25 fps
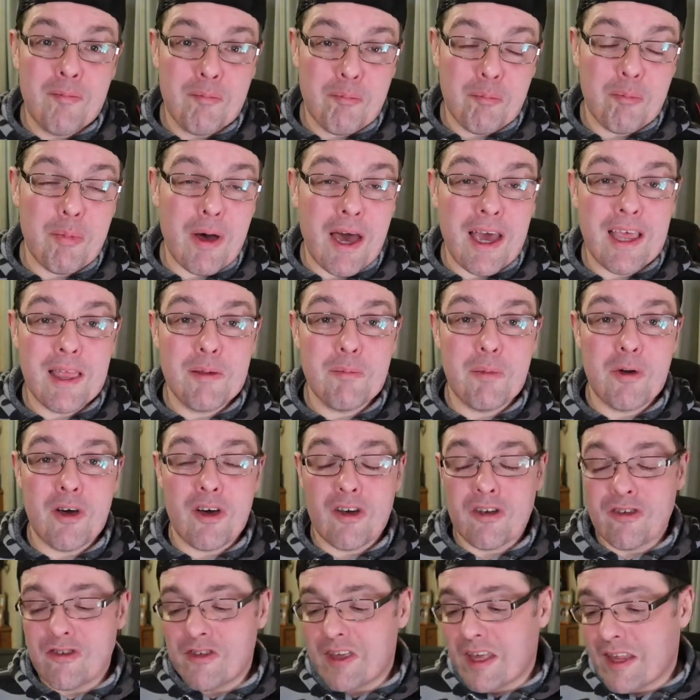buy the
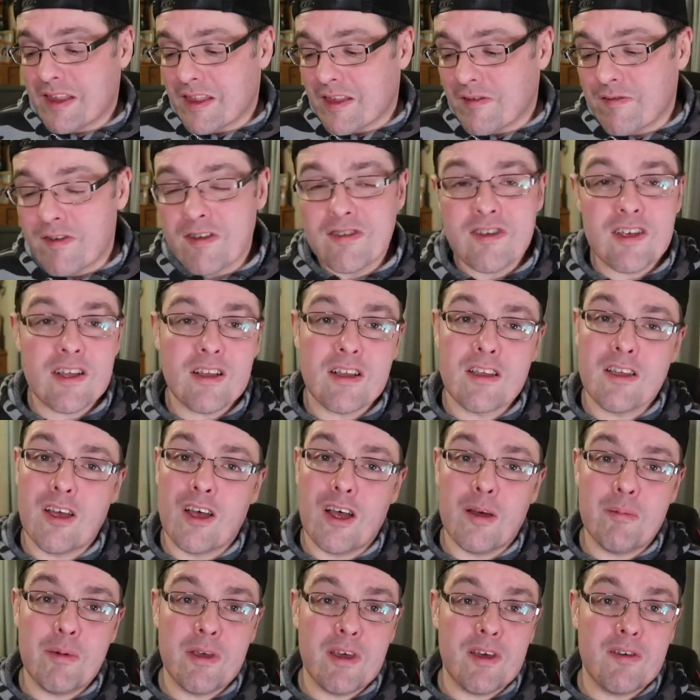box set, the physical
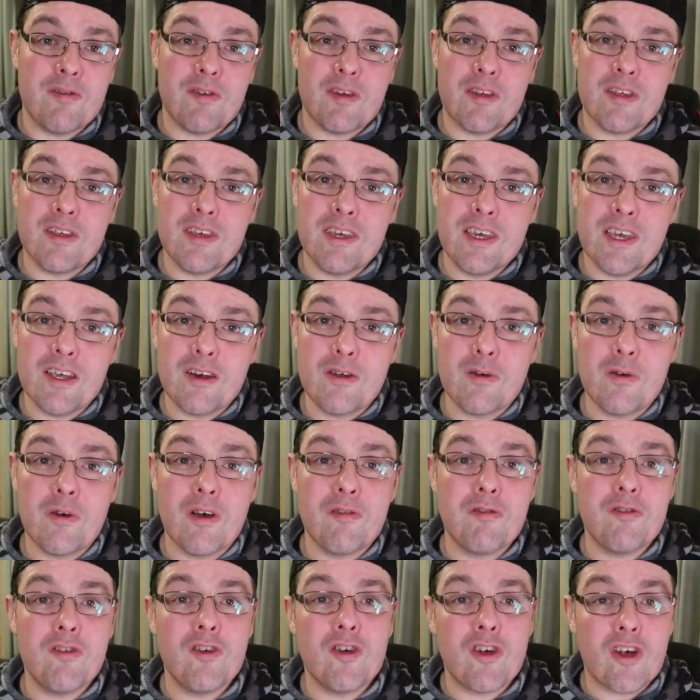copy of it. You know,
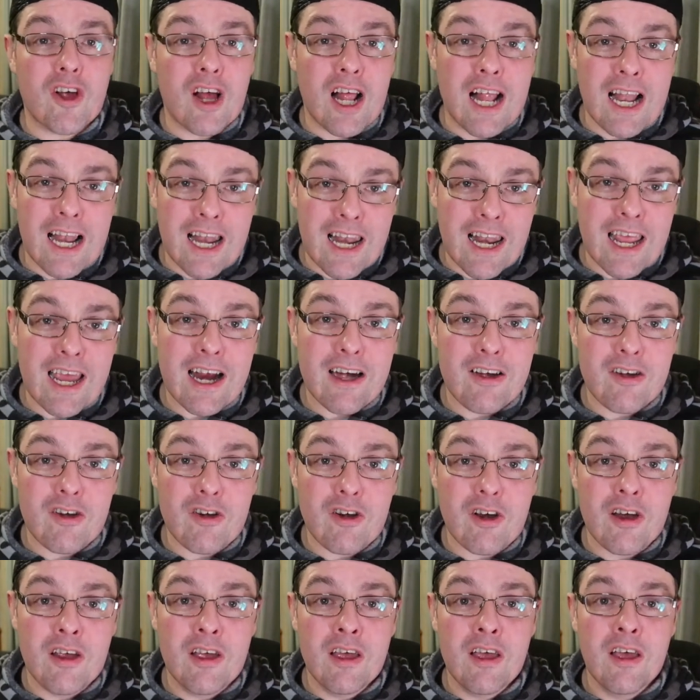if you're a
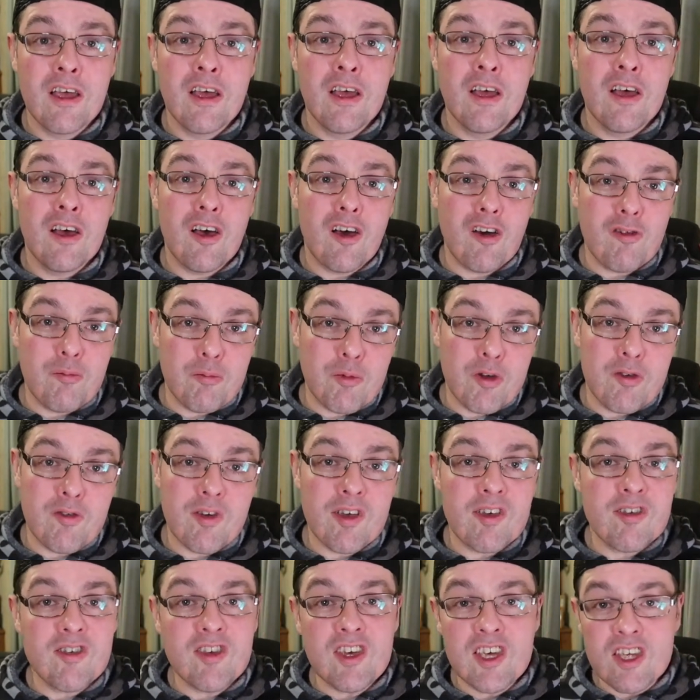collector of
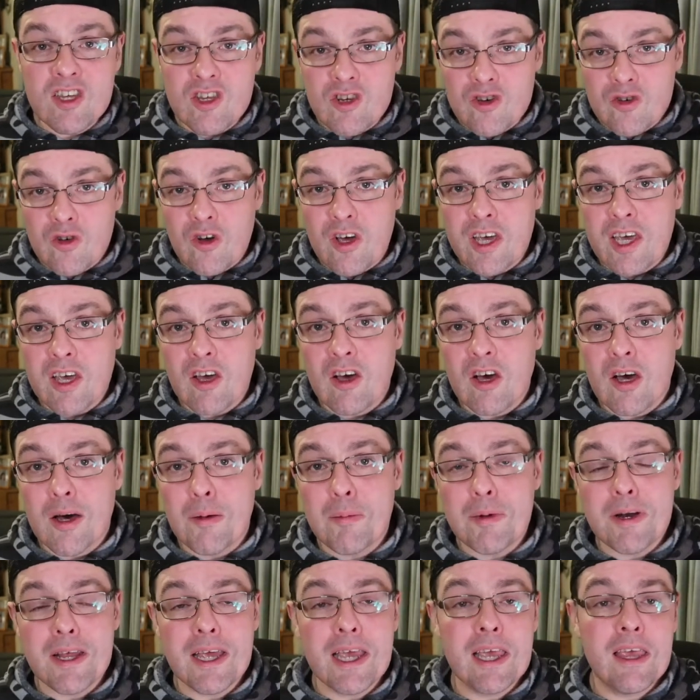movies, you enjoy
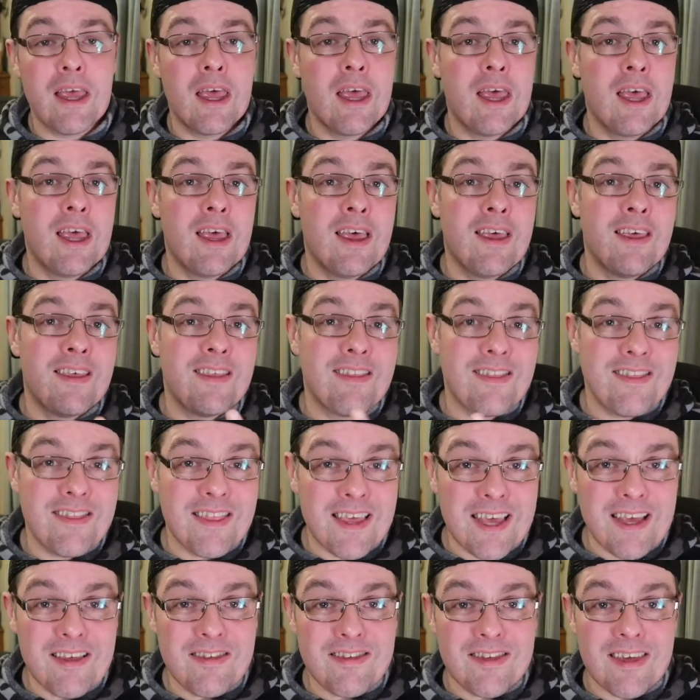comedy,
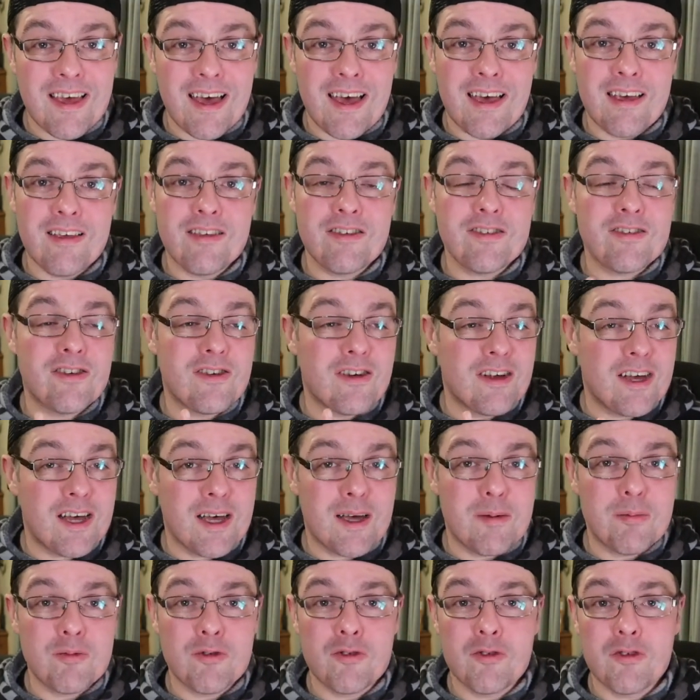these guys are
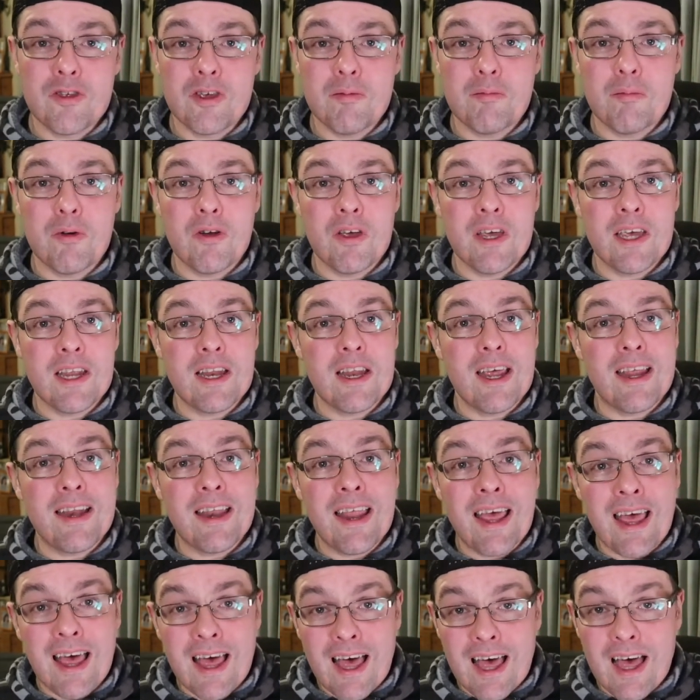absolutely brilliant, and
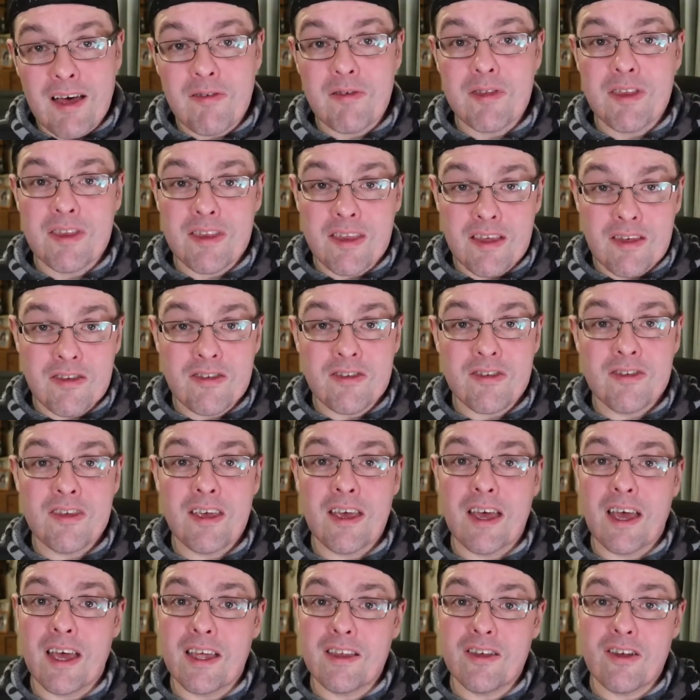having this
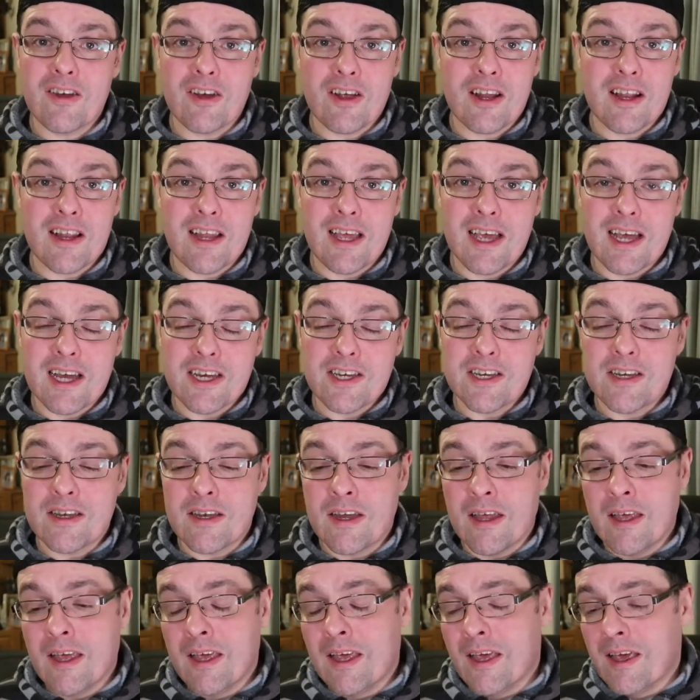in your collection,
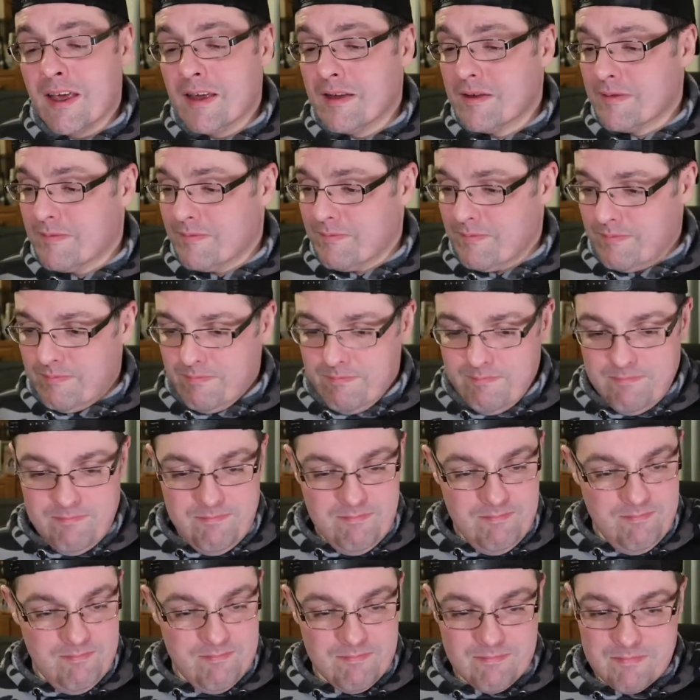
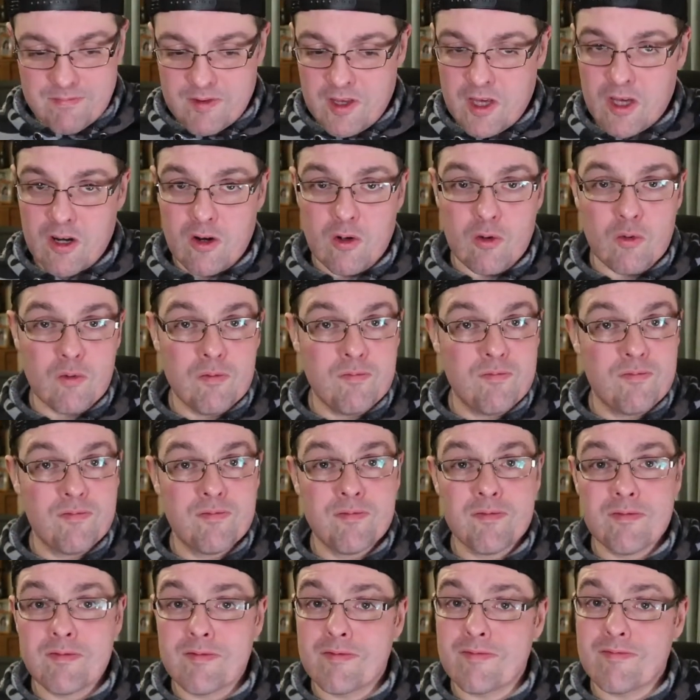you know,
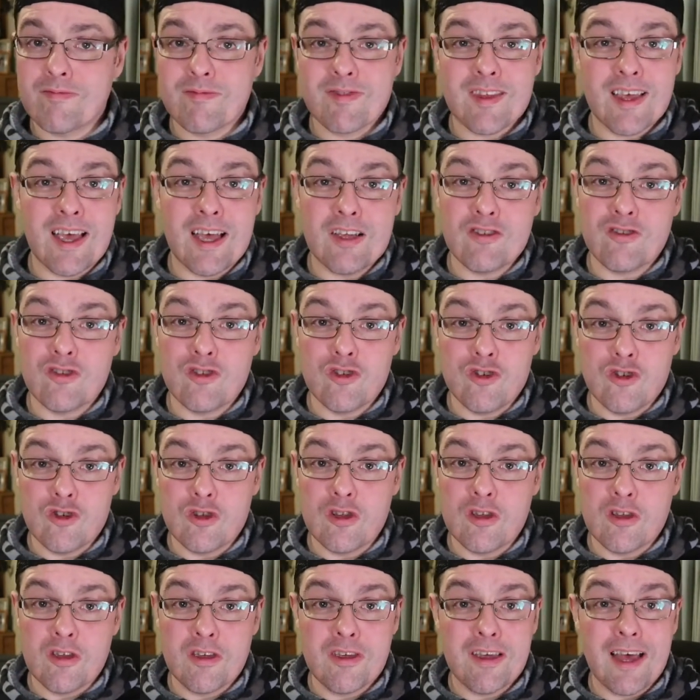it's a
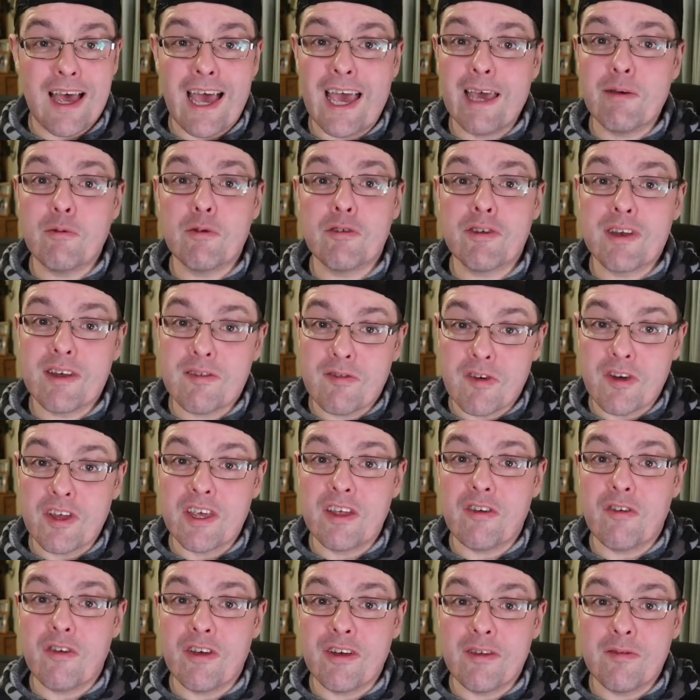jewel I will never
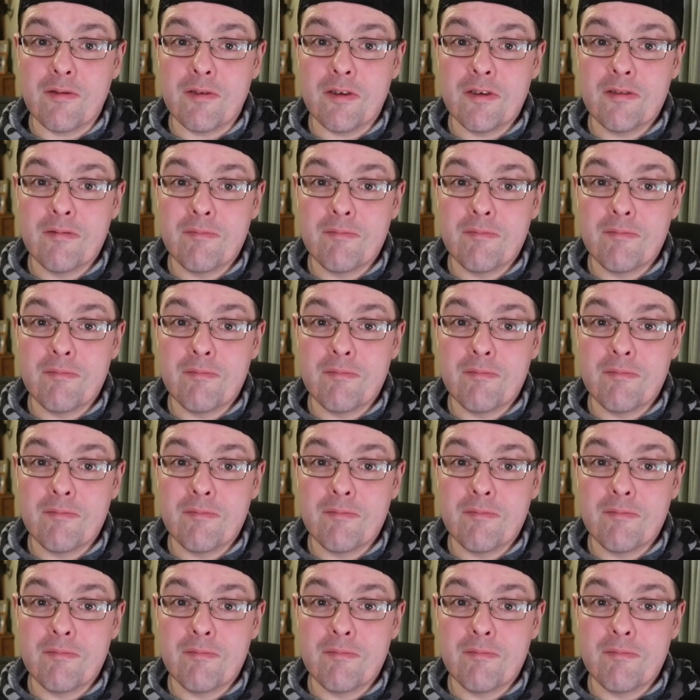get rid of.